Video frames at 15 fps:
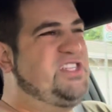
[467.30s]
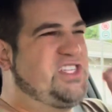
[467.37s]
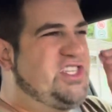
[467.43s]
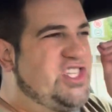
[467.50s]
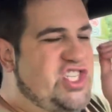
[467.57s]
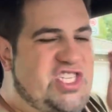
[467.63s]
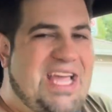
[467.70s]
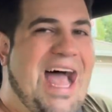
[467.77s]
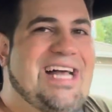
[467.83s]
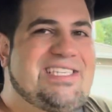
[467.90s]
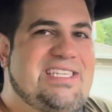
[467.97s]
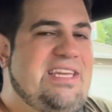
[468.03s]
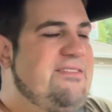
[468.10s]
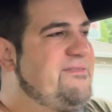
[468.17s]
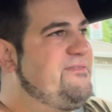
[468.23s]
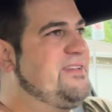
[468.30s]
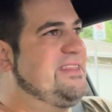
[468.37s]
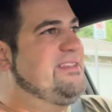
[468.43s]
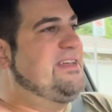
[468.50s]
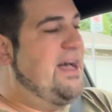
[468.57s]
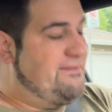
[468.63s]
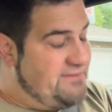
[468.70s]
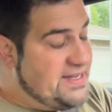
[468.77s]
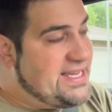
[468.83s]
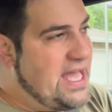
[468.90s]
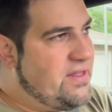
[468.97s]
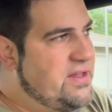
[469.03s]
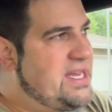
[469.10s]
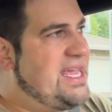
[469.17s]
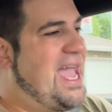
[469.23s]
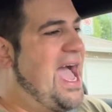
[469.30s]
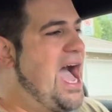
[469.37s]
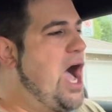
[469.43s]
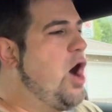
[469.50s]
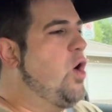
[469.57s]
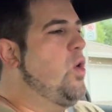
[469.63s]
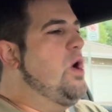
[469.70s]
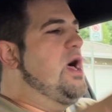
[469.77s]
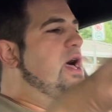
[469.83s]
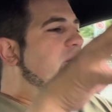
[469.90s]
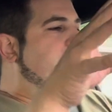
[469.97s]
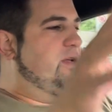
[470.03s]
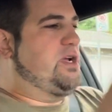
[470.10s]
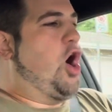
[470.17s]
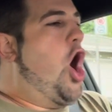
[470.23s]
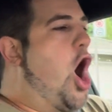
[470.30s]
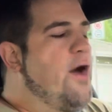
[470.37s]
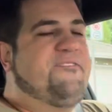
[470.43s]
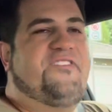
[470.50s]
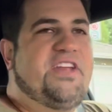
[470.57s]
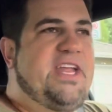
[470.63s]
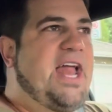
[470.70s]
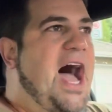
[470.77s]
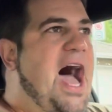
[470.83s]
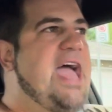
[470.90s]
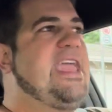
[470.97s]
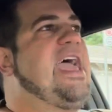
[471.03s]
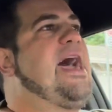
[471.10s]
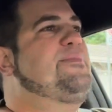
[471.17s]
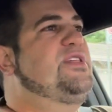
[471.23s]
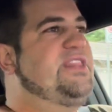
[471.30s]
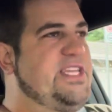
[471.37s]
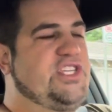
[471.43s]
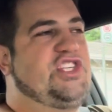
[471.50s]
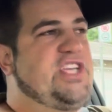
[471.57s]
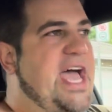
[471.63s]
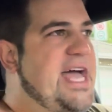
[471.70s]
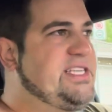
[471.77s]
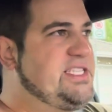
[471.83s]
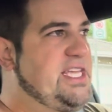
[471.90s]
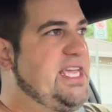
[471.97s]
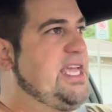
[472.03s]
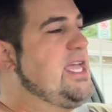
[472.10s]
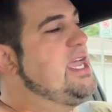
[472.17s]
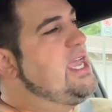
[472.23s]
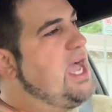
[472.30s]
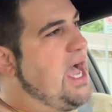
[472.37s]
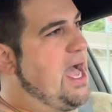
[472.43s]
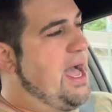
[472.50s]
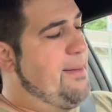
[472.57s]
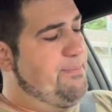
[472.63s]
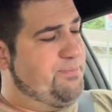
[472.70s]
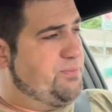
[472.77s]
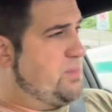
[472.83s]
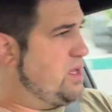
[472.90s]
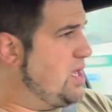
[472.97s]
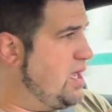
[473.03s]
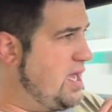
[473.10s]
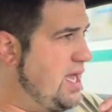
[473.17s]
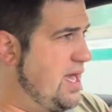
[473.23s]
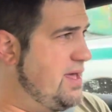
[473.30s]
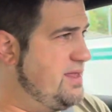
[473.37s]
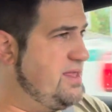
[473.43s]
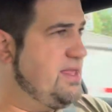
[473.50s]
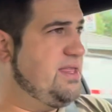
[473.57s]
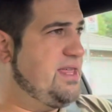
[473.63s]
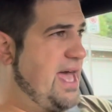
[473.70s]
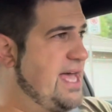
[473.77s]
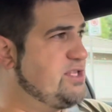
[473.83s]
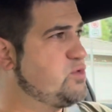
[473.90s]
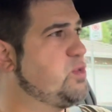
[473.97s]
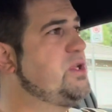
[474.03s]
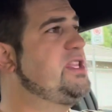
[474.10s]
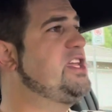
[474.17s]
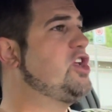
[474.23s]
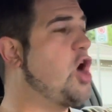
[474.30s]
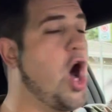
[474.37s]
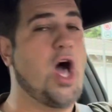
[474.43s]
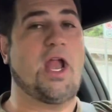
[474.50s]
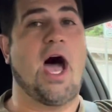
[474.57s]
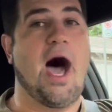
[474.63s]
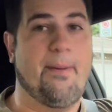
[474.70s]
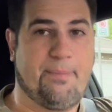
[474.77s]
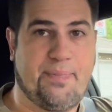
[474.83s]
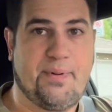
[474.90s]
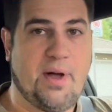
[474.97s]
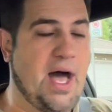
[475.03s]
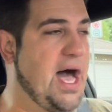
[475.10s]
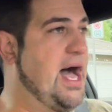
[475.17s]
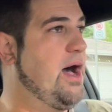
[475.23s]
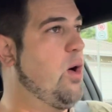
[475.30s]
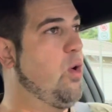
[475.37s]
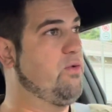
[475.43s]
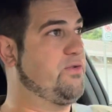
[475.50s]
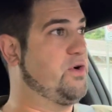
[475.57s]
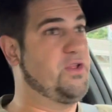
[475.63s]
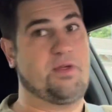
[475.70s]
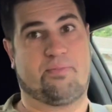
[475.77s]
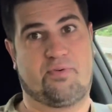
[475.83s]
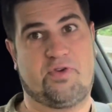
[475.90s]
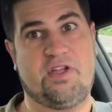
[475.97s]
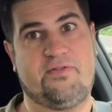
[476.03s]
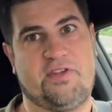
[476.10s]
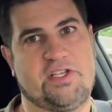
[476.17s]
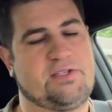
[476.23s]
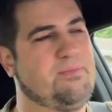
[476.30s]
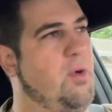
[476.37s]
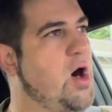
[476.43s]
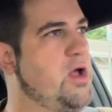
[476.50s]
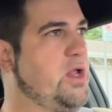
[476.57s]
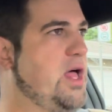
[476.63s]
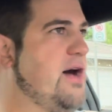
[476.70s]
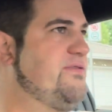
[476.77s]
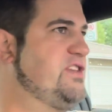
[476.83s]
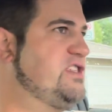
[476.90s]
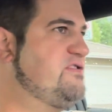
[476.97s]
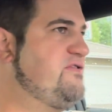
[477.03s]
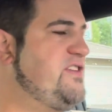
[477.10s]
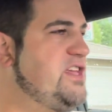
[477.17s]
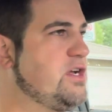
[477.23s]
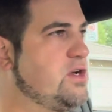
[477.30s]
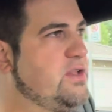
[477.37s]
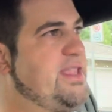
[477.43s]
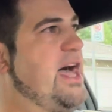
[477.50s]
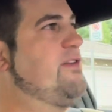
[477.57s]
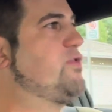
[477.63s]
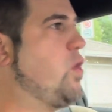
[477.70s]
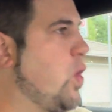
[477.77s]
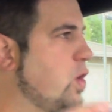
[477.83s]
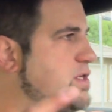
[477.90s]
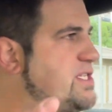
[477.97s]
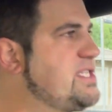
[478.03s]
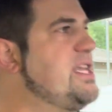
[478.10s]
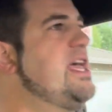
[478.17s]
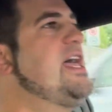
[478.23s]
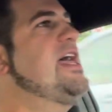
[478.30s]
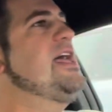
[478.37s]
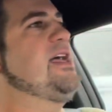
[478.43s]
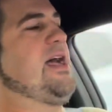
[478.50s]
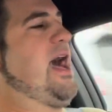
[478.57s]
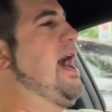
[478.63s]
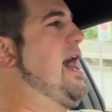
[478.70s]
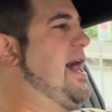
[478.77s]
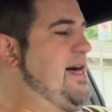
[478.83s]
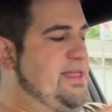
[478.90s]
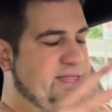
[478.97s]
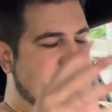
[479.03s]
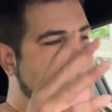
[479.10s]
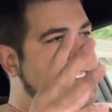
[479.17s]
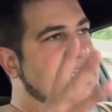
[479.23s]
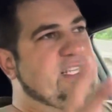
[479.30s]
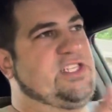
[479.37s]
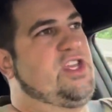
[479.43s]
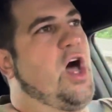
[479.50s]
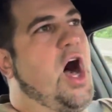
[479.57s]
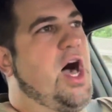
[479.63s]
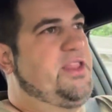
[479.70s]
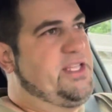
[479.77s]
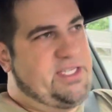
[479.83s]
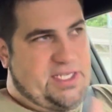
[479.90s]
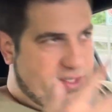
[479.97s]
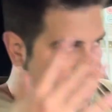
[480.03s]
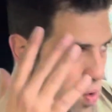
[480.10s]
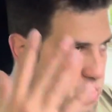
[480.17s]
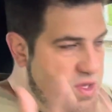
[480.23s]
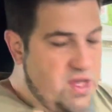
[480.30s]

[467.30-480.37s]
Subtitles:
chassis fidelity, how confident I am in this chassis has really gone up over the previous model of this vehicle. Now, of course, this is only